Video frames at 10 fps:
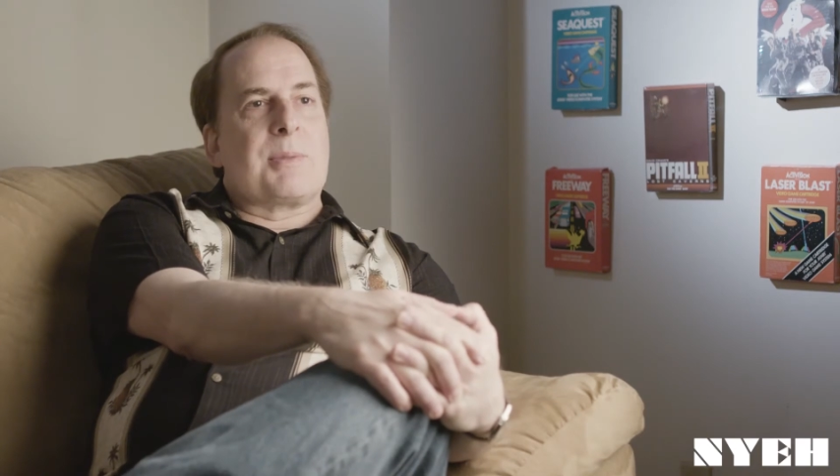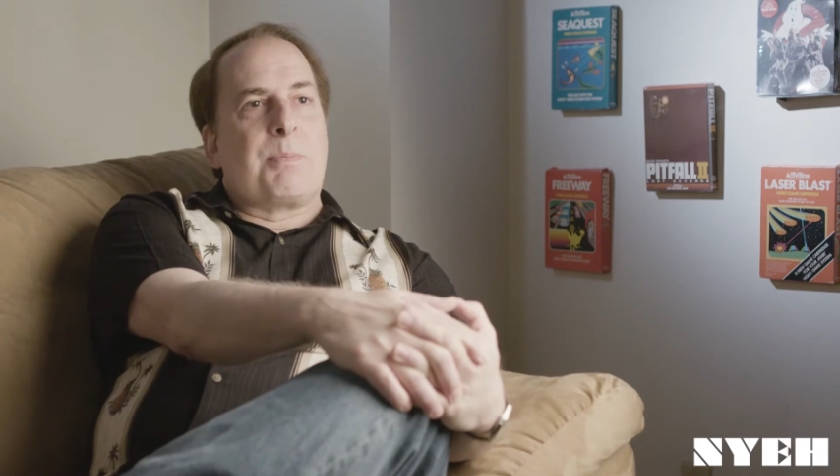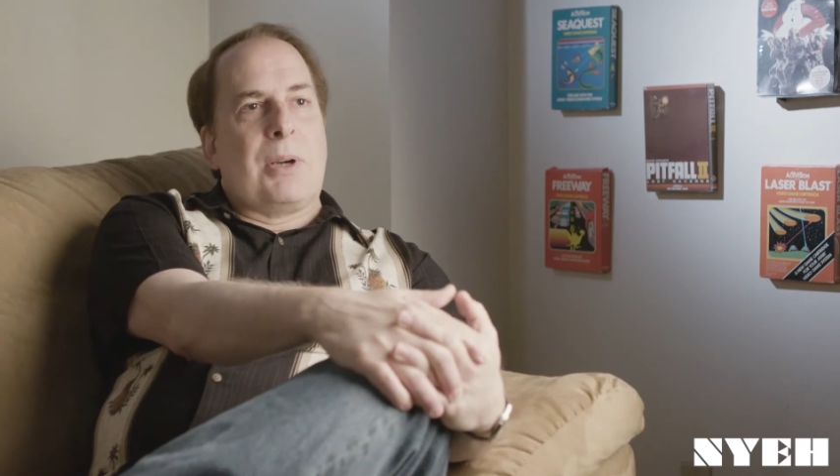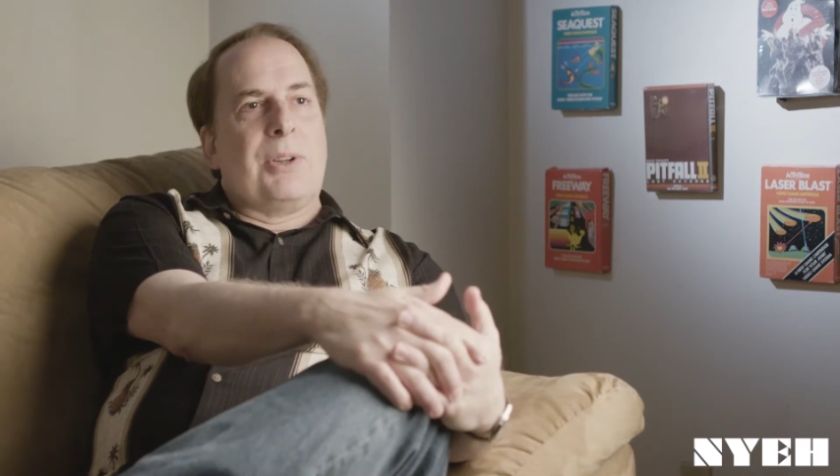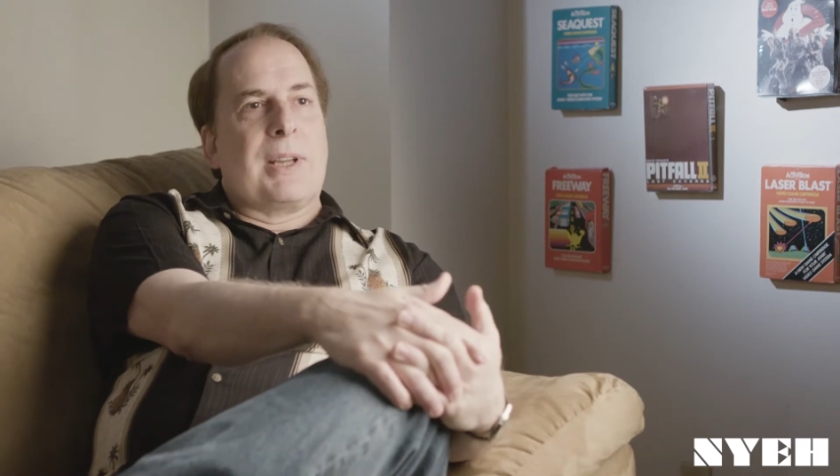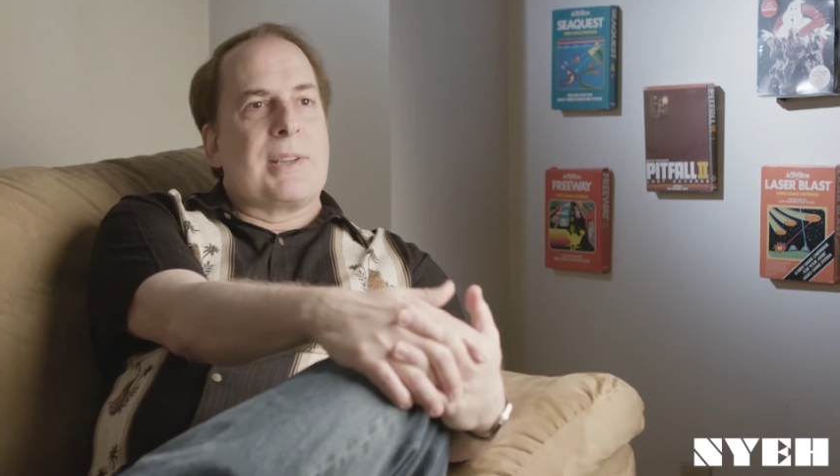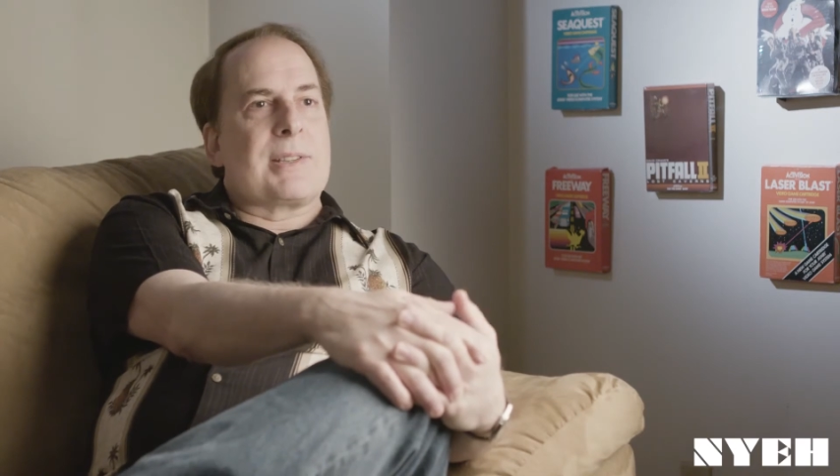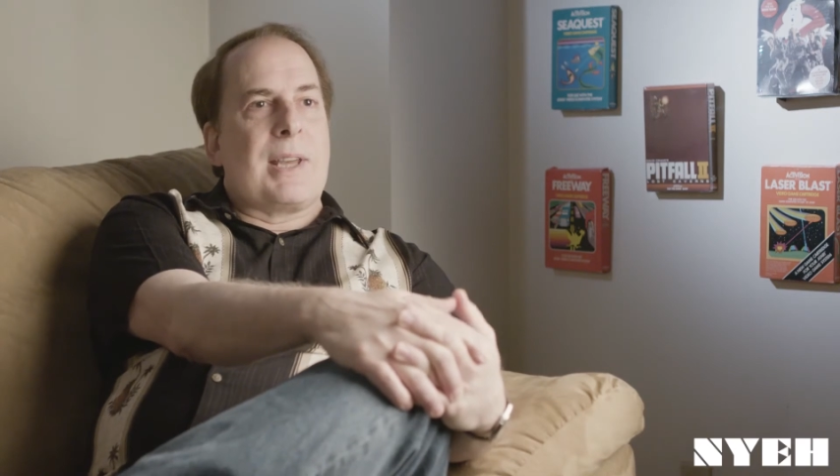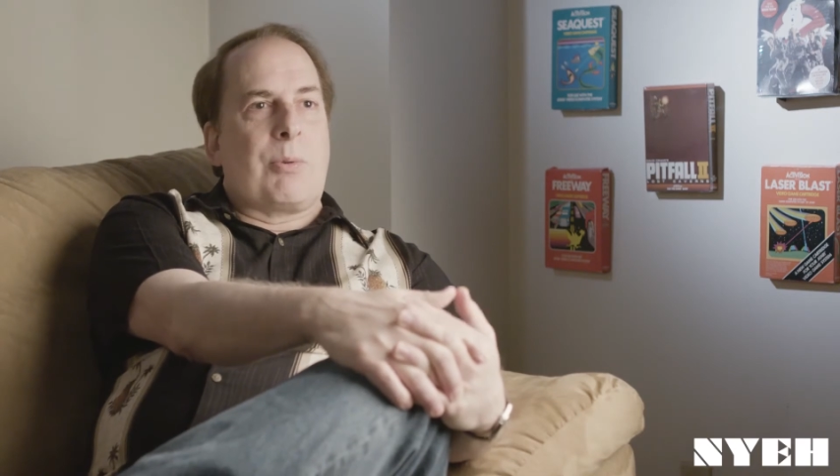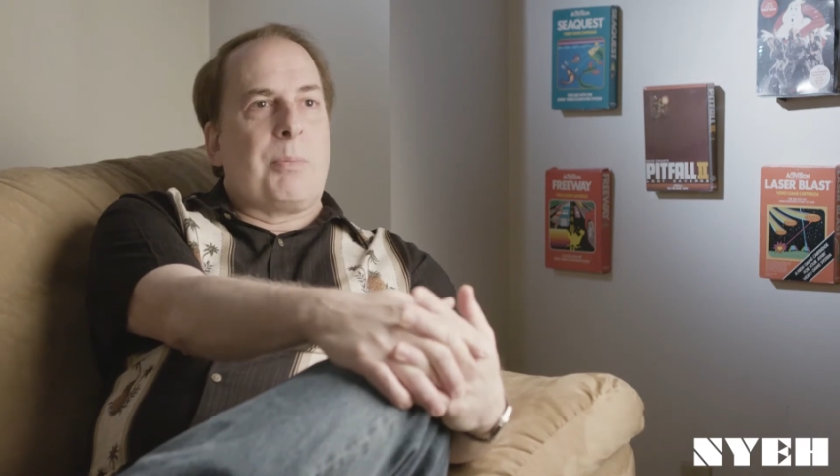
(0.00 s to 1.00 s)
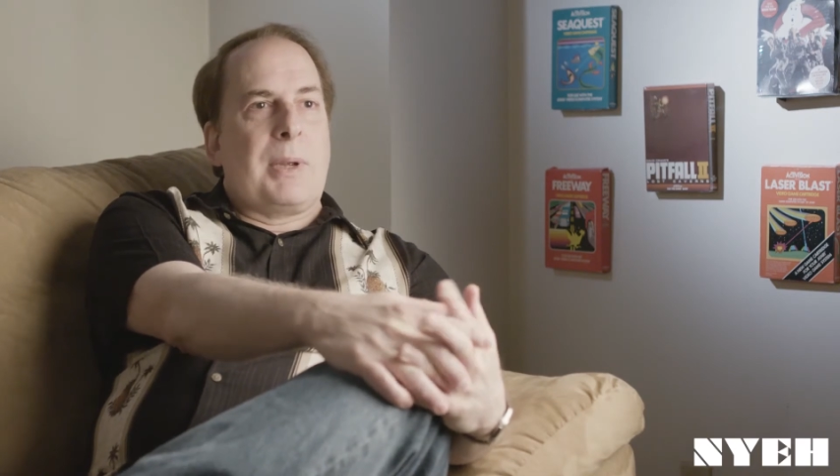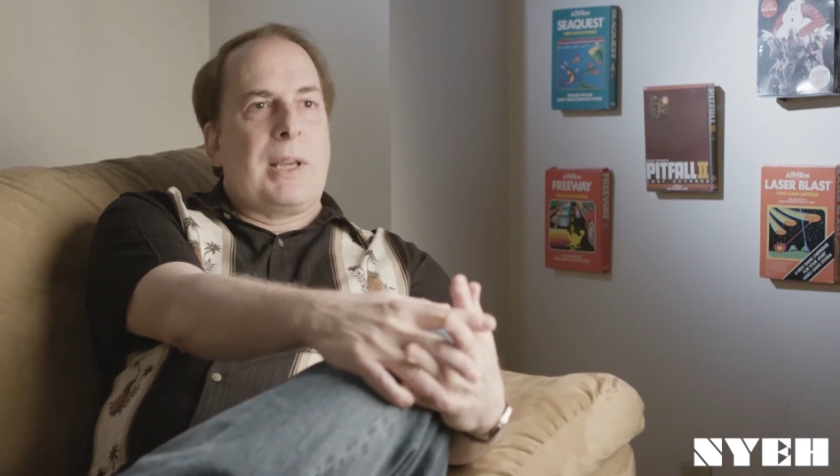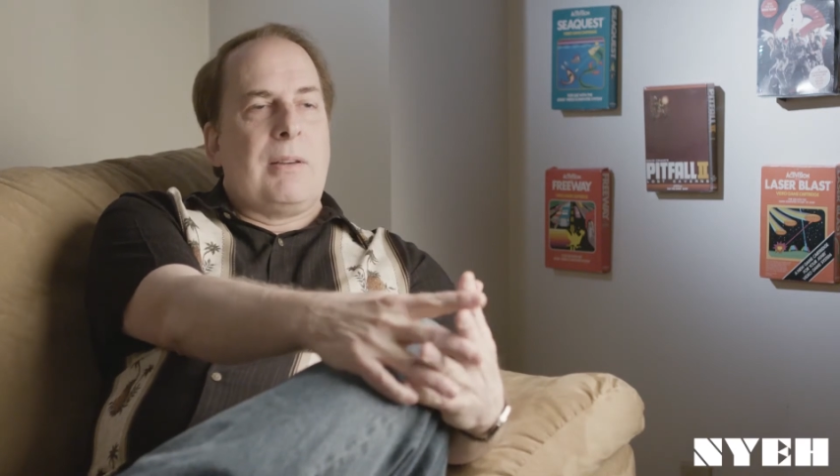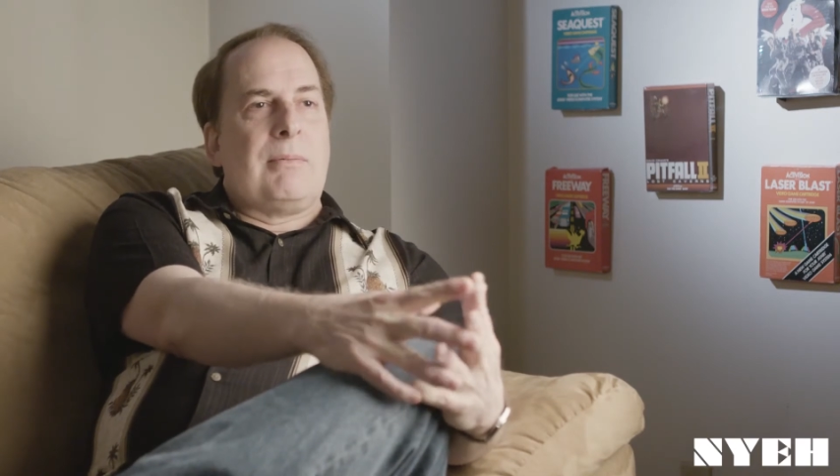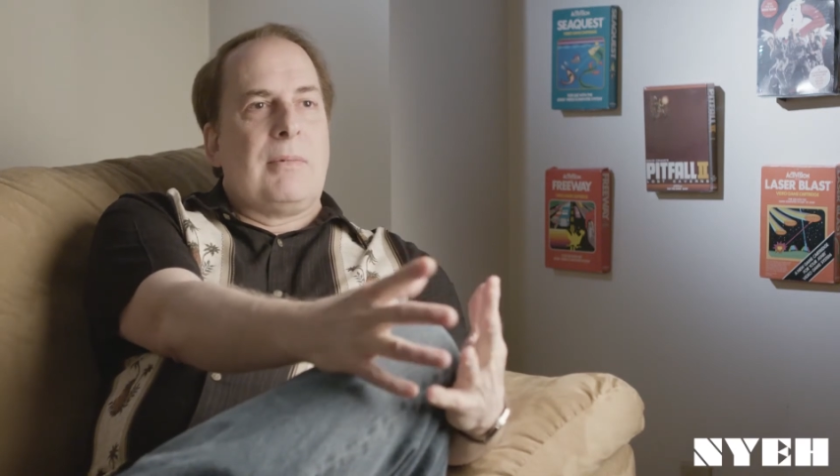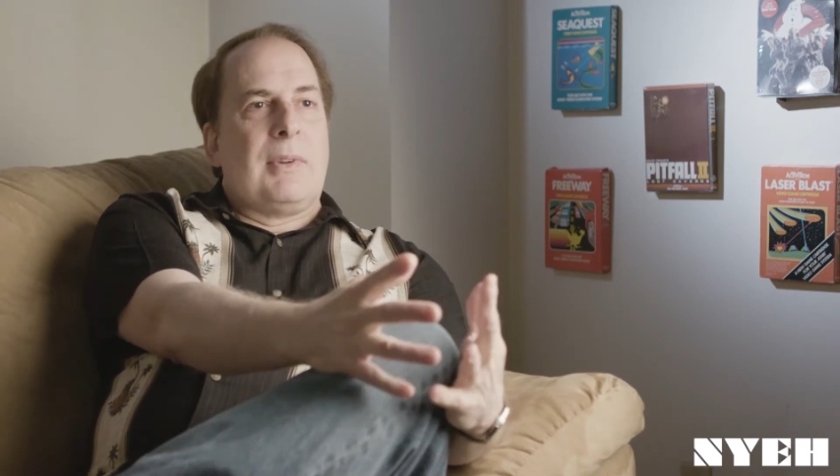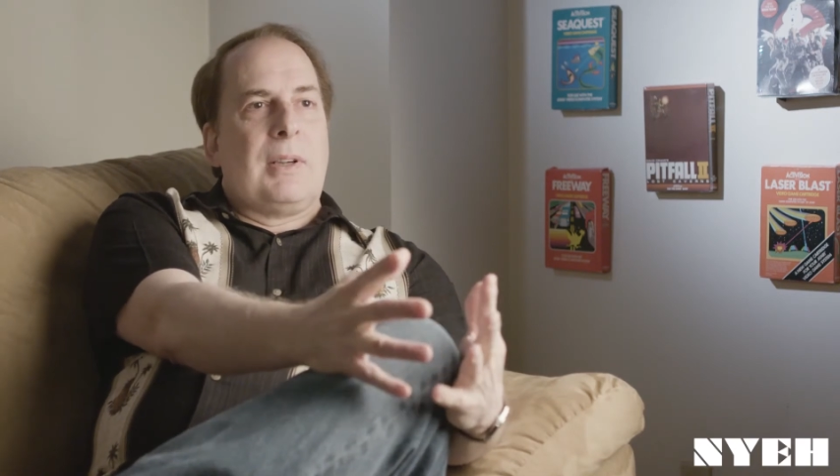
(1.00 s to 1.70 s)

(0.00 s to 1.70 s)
buildings that were being